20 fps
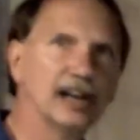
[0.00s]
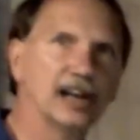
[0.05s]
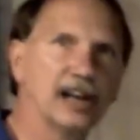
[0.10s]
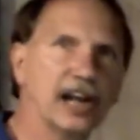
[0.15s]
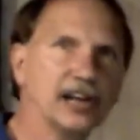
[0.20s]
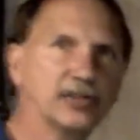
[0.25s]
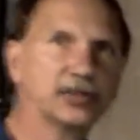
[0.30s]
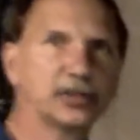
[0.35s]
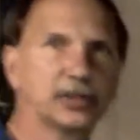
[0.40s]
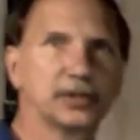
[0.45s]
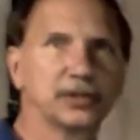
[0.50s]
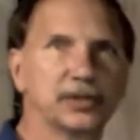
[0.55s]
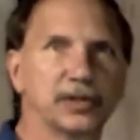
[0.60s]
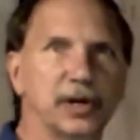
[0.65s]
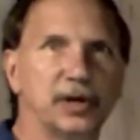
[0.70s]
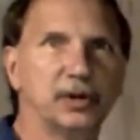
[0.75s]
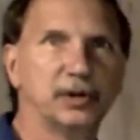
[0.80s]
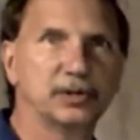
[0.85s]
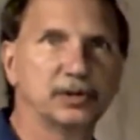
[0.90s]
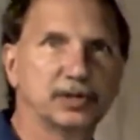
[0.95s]
electrical
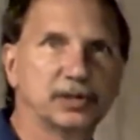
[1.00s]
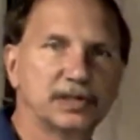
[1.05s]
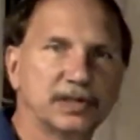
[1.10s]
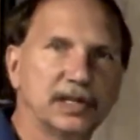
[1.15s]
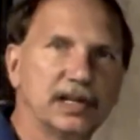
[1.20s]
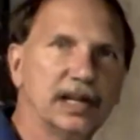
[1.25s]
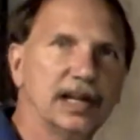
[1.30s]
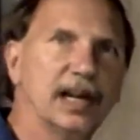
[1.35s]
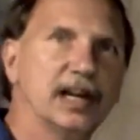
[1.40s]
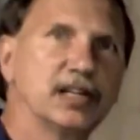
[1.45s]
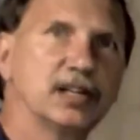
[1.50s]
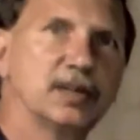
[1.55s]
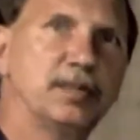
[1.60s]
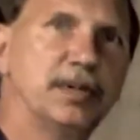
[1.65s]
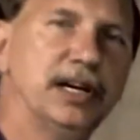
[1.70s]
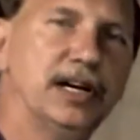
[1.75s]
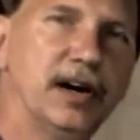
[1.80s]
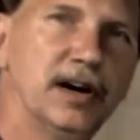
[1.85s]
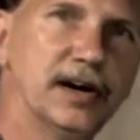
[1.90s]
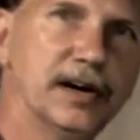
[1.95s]
goes, it has to
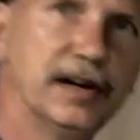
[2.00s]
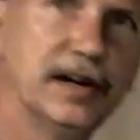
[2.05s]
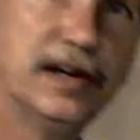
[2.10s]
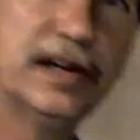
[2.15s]
be on